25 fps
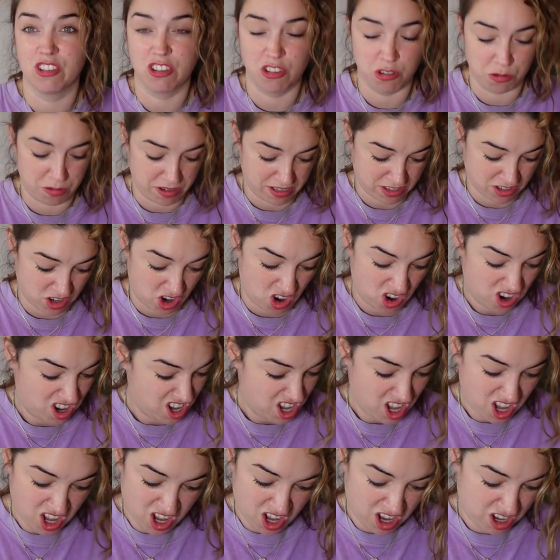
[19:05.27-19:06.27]
She's always got
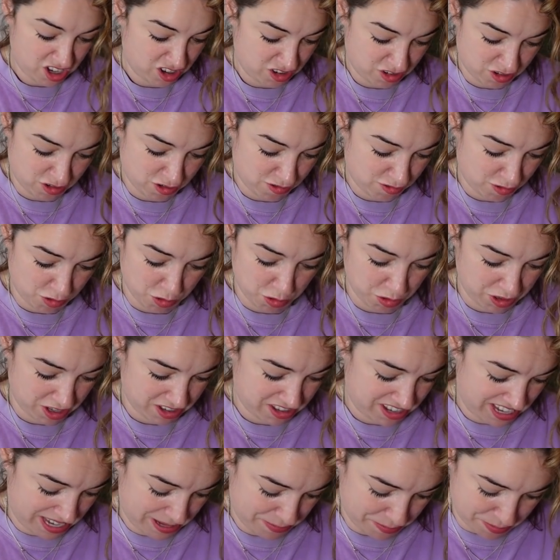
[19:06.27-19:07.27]
all
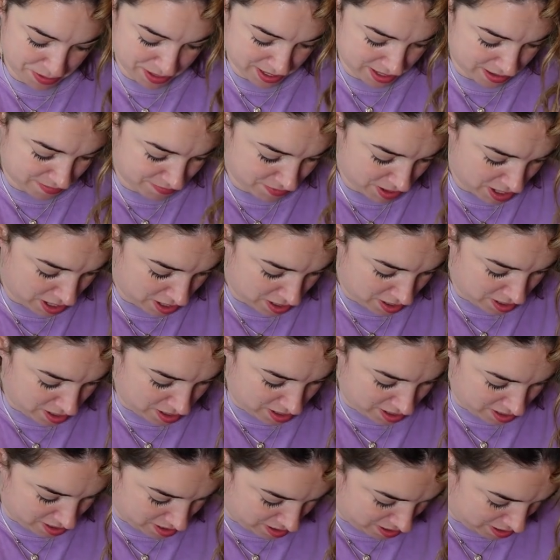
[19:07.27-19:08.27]
the tips.
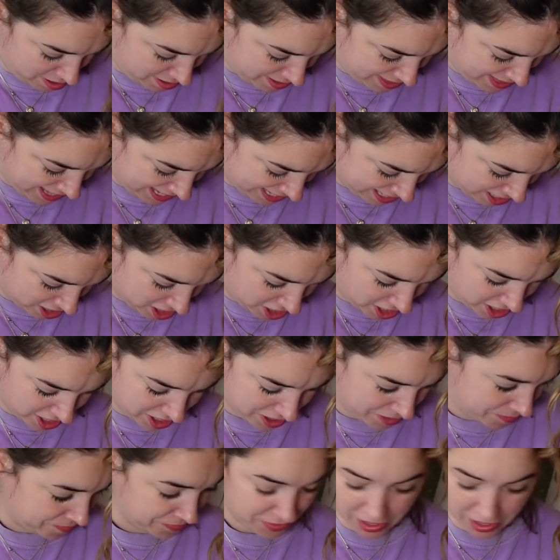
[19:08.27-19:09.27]
Thank you.